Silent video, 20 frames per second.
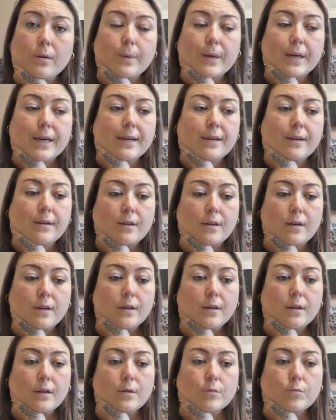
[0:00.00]
away,
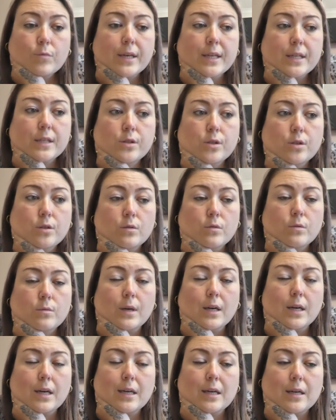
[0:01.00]
ready
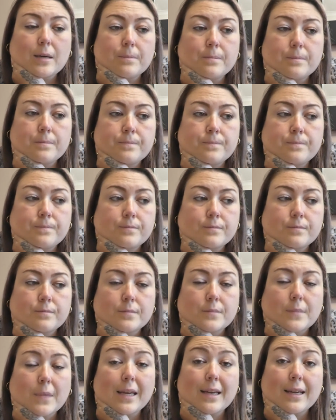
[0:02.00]
to um,
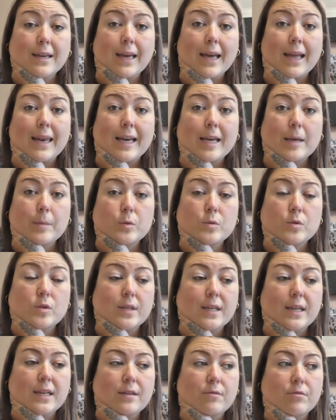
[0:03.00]
get labels
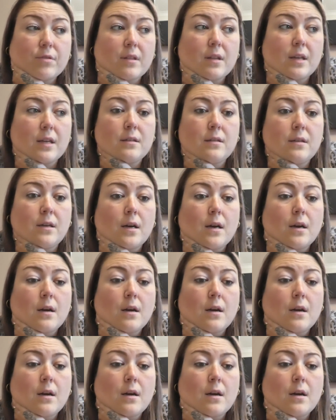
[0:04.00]
on it and everything.